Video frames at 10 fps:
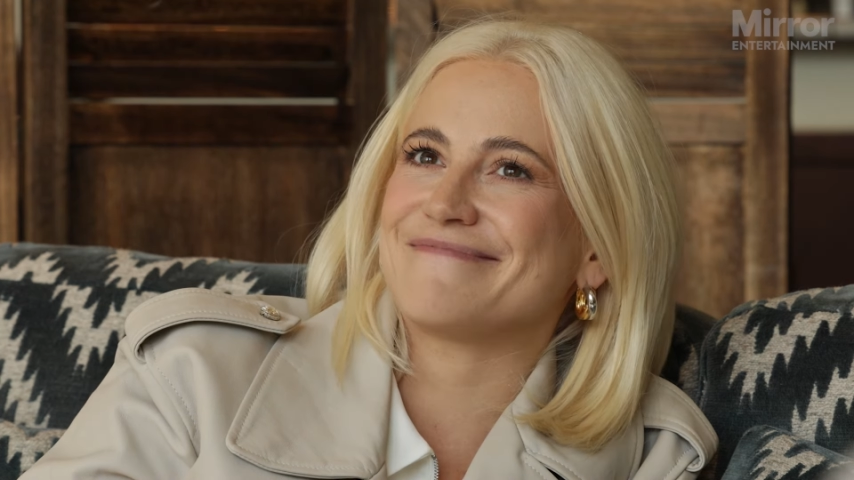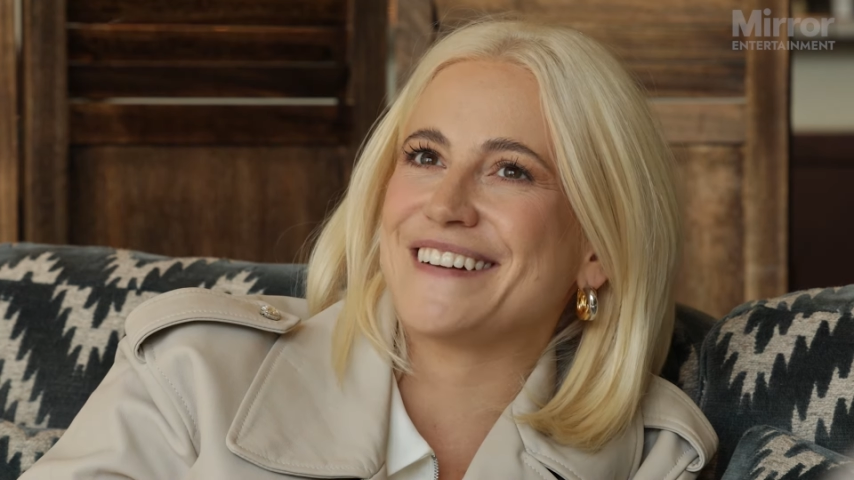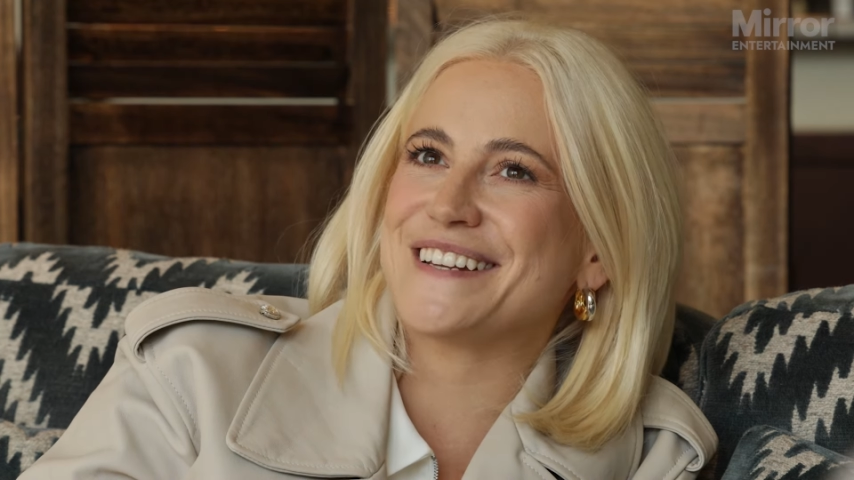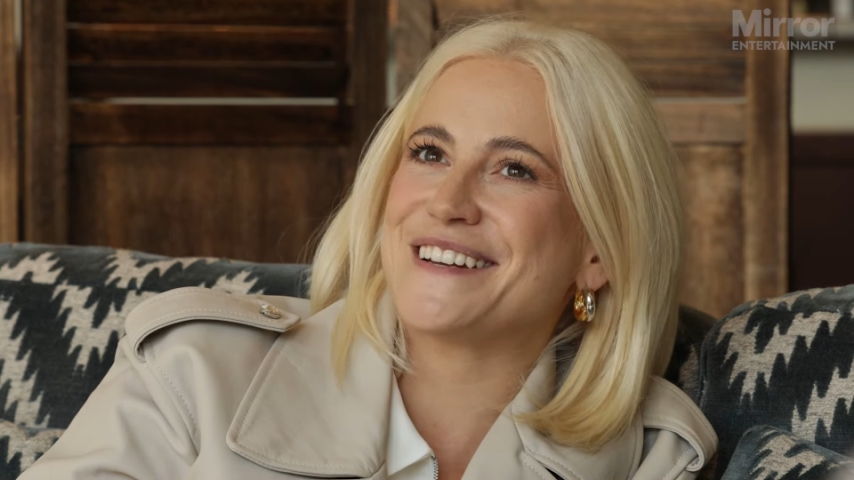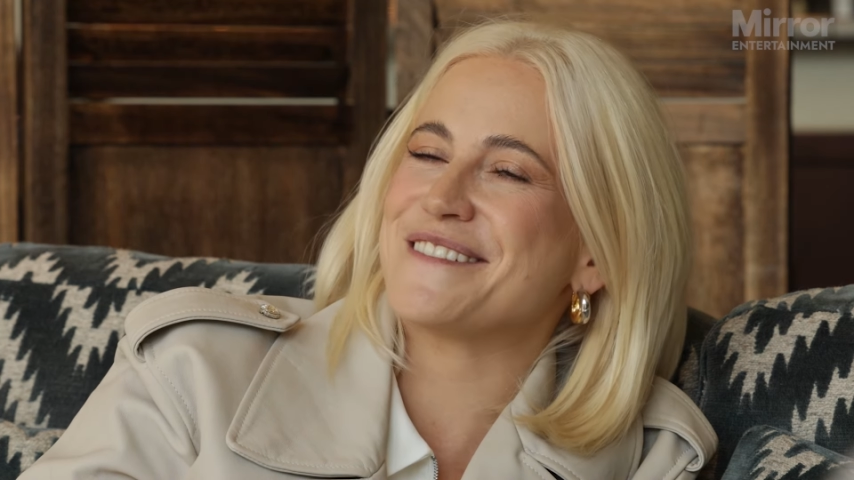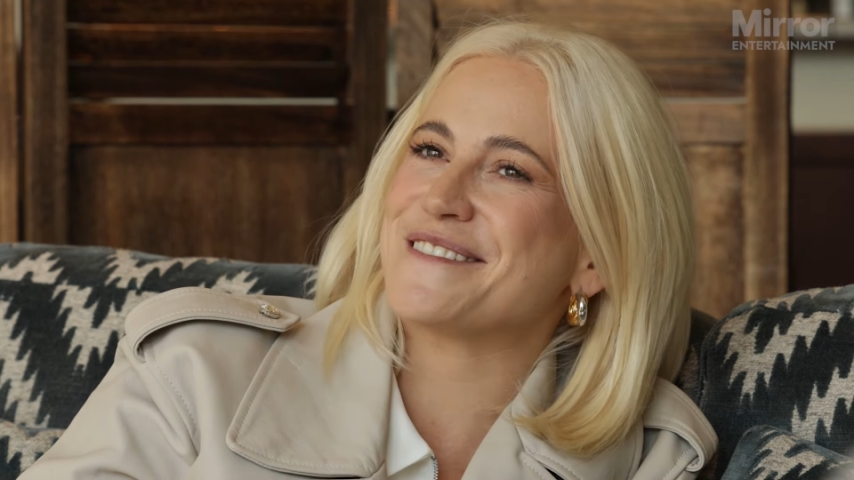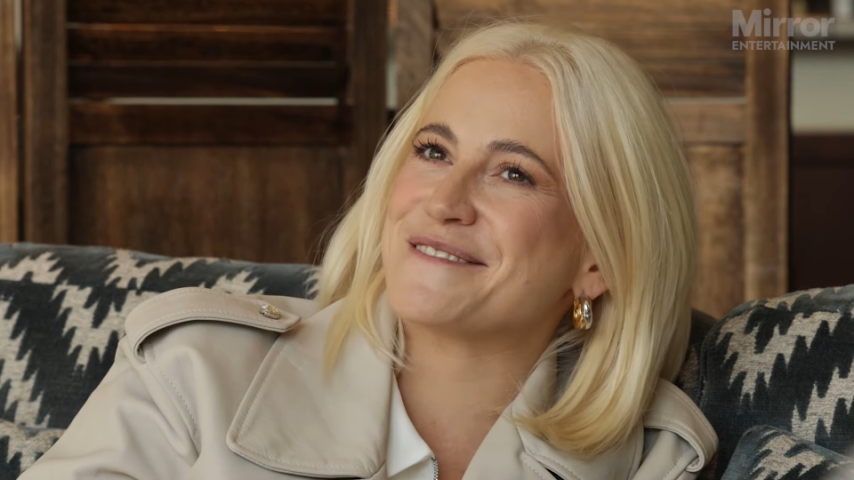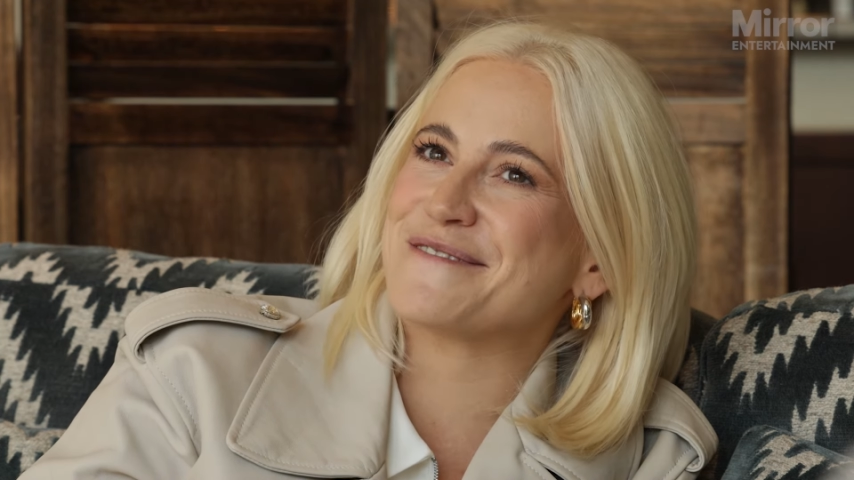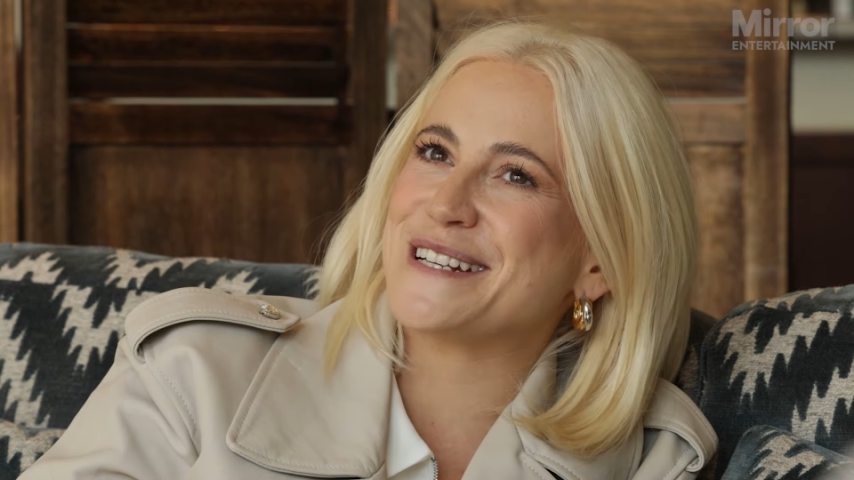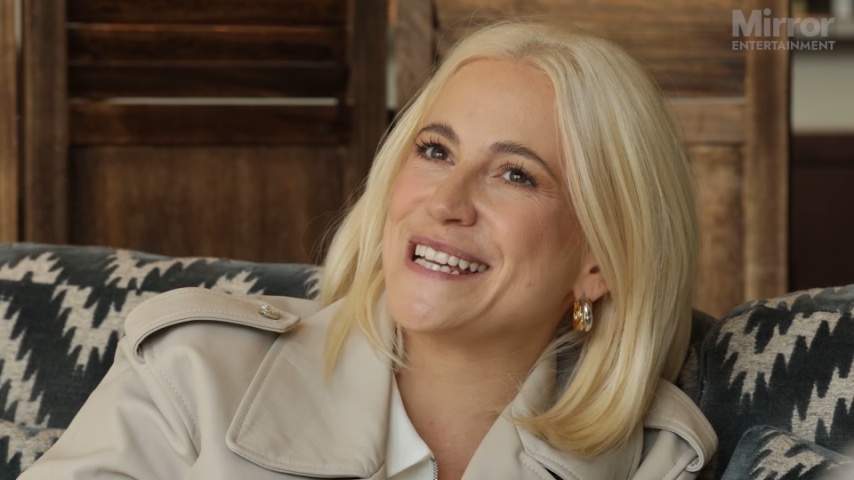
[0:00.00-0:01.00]
I don't know,
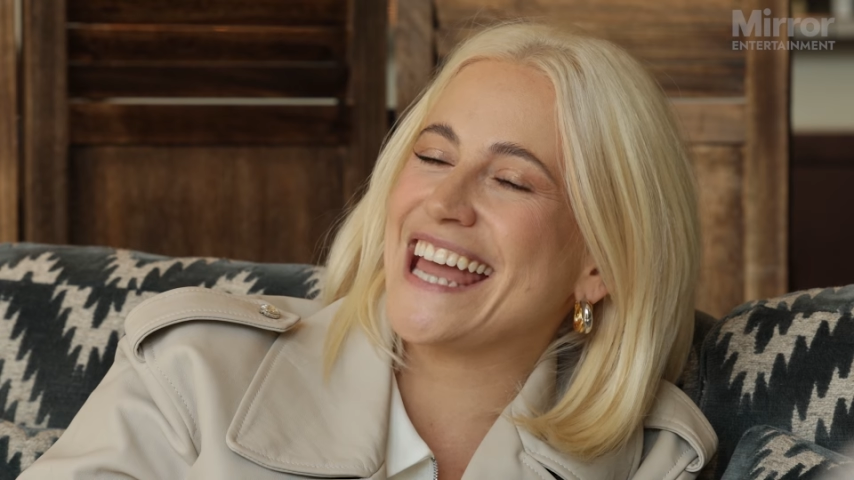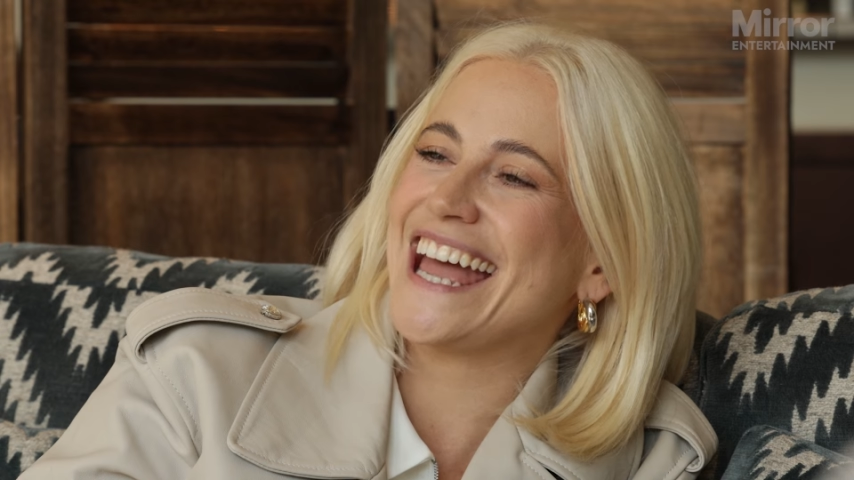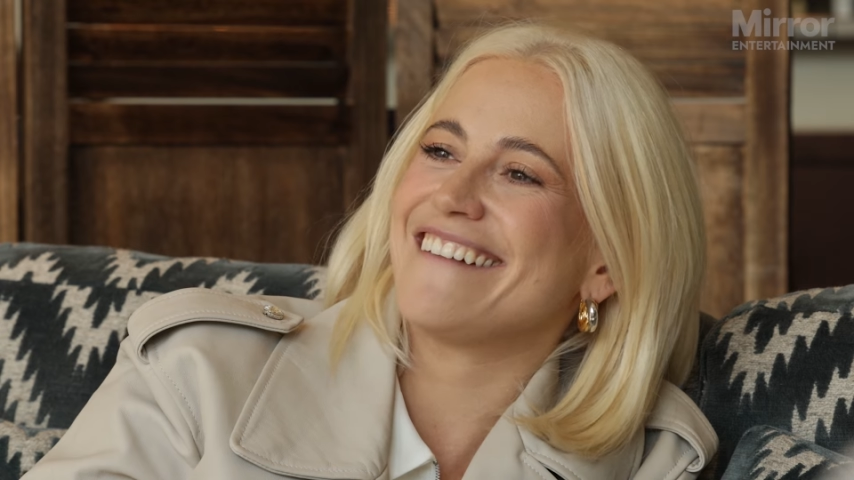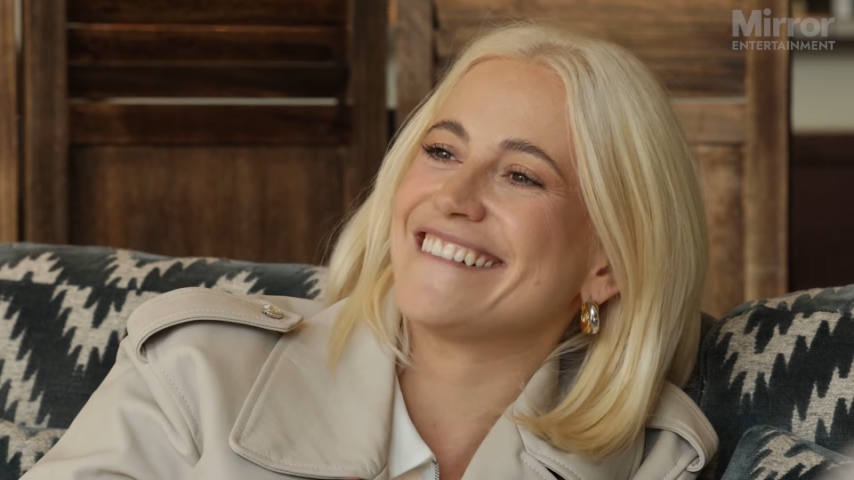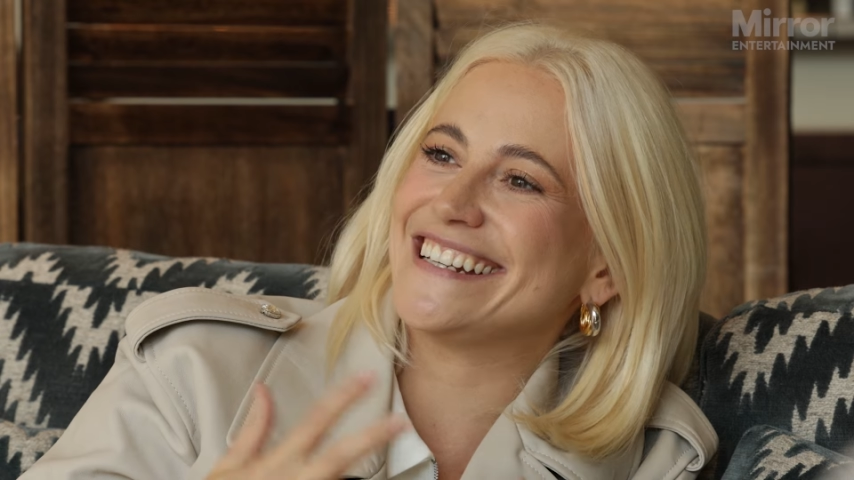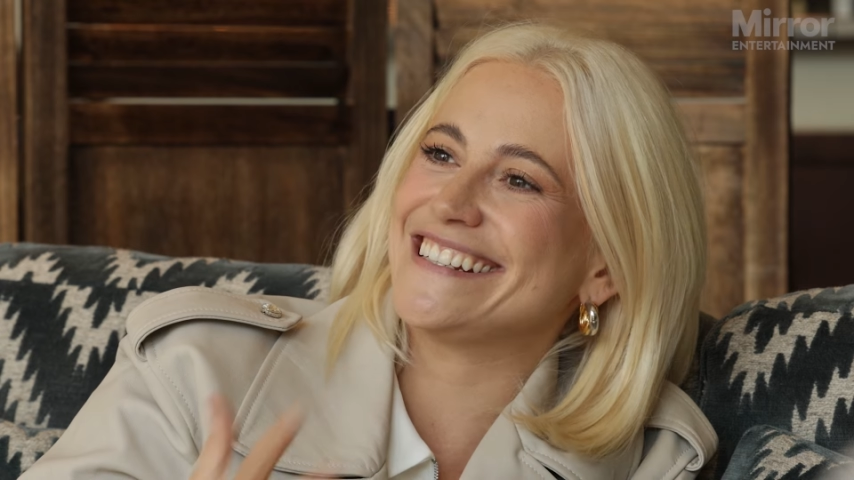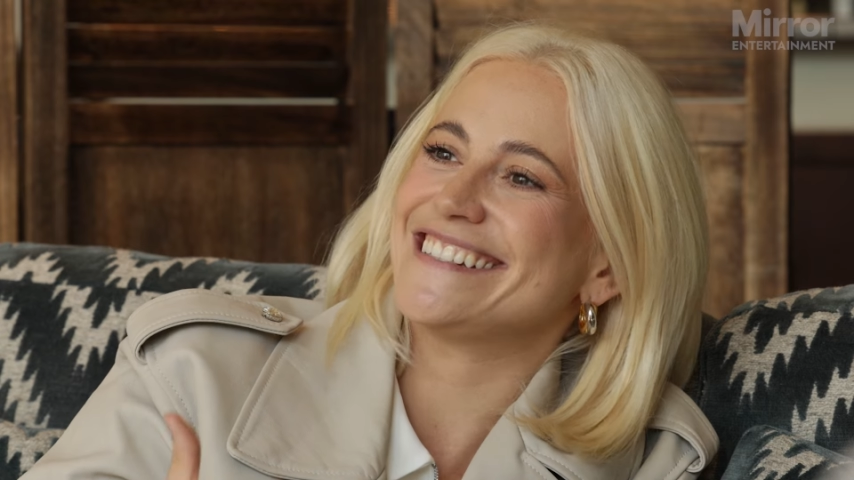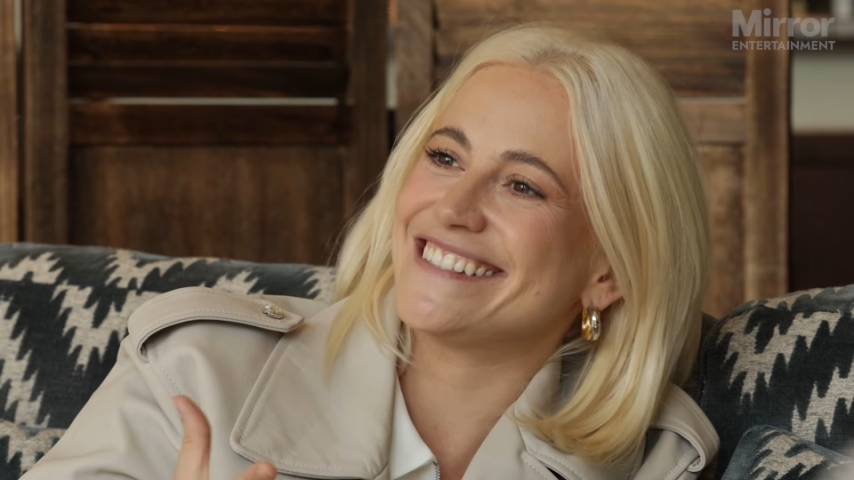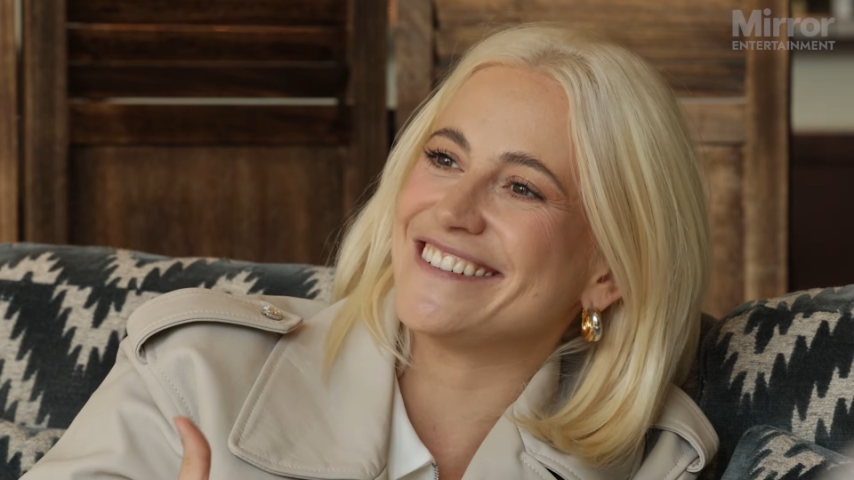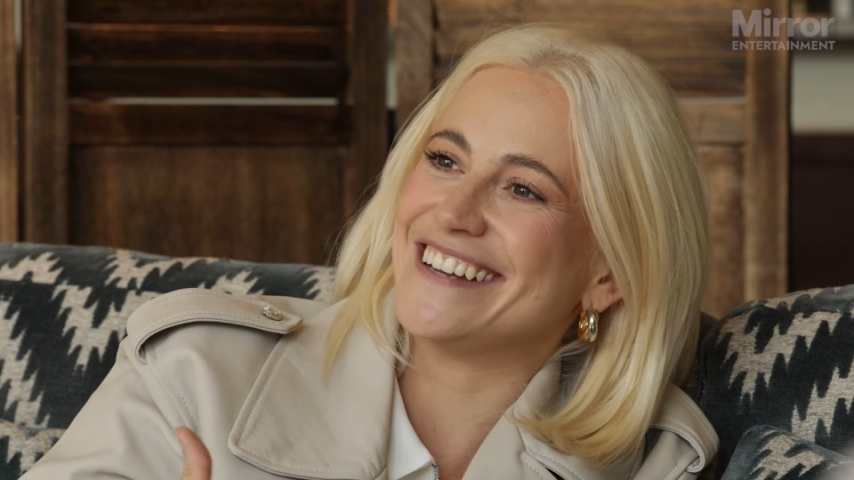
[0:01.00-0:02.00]
just really care and
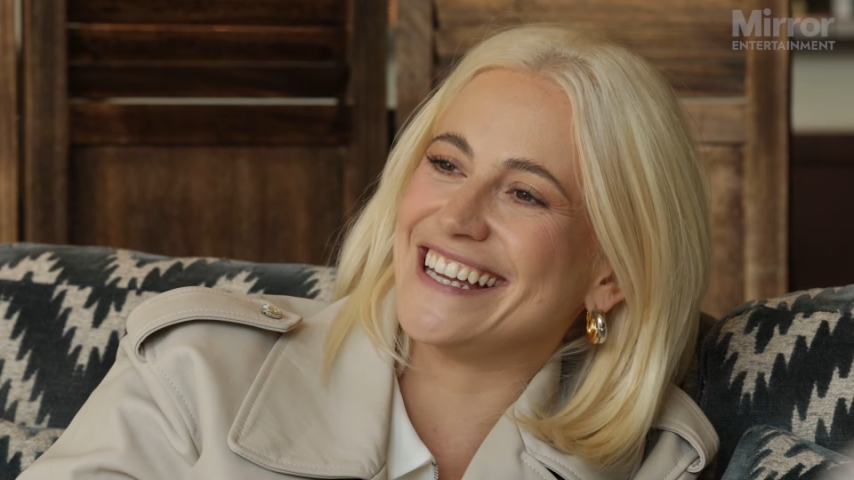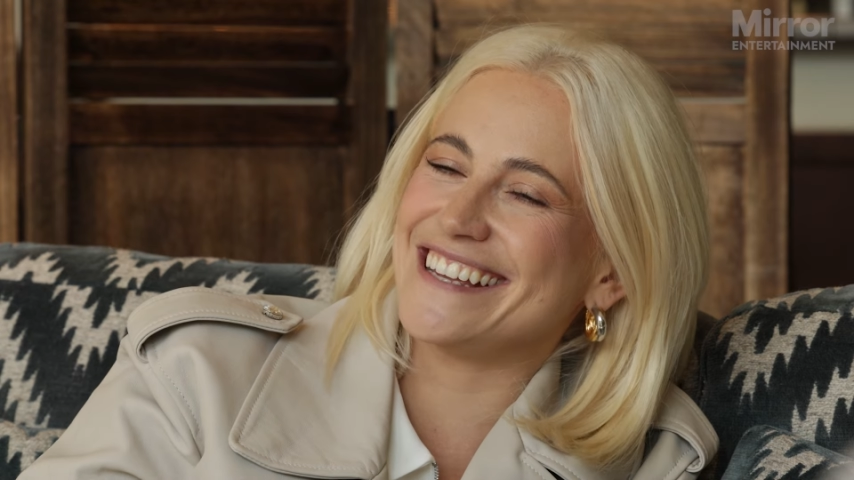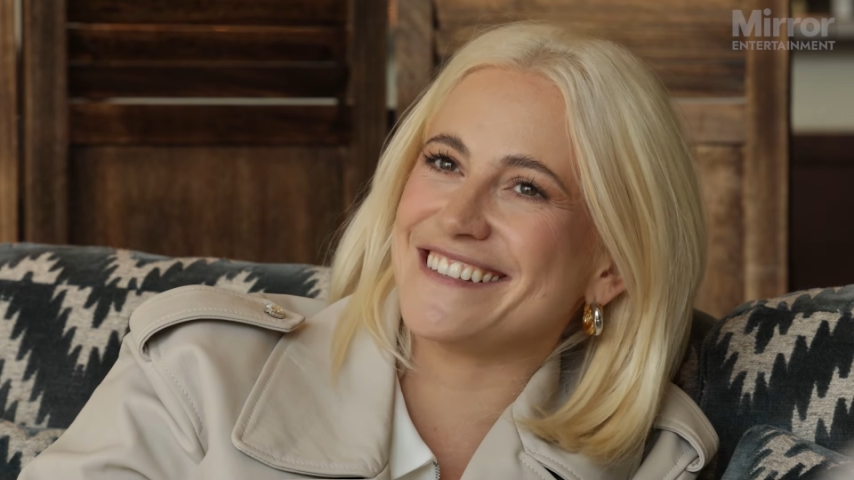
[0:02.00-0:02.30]
listen to it.